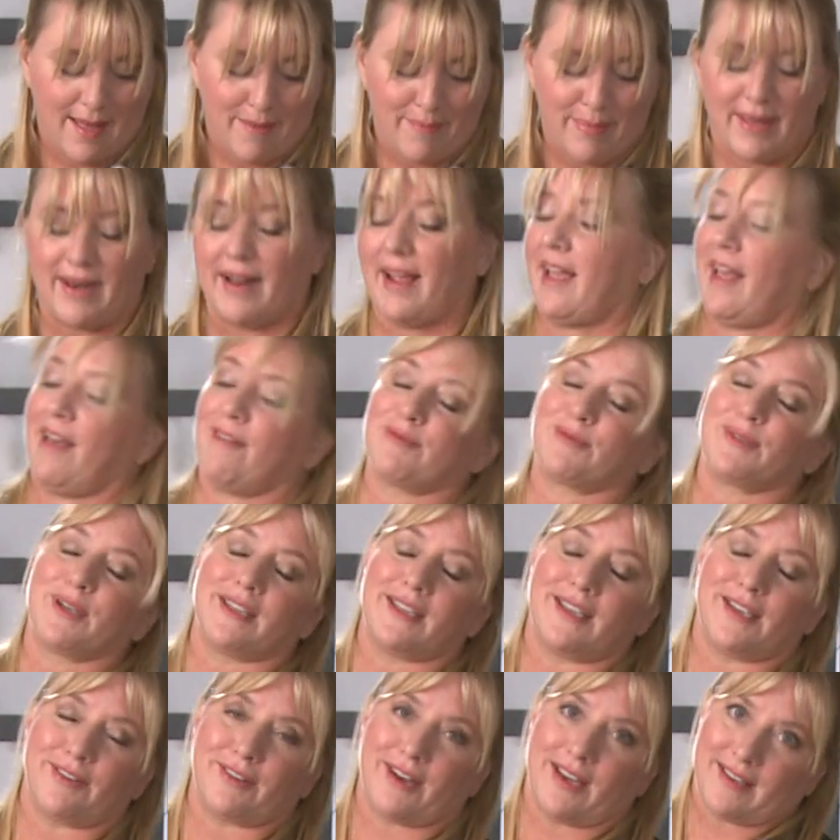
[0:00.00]
But I have
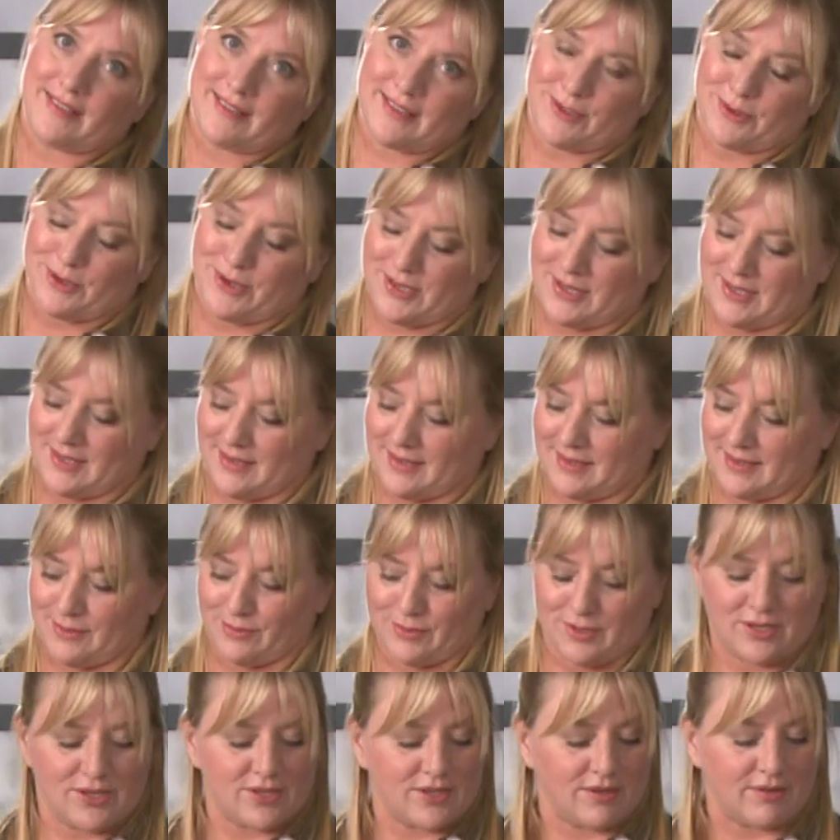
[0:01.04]
really great sources,
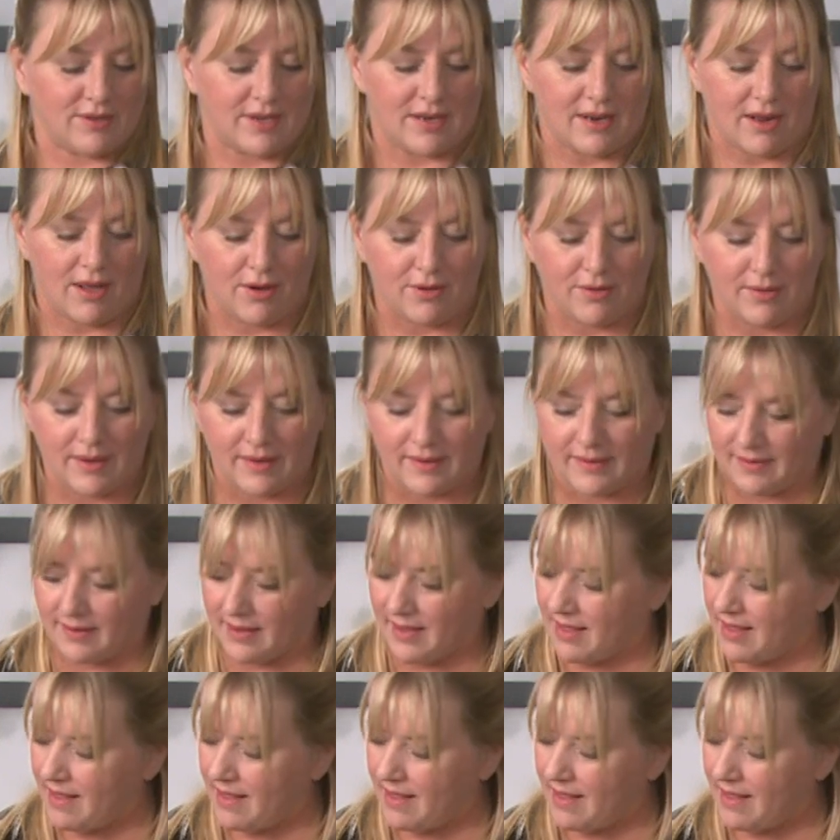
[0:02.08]
which you can always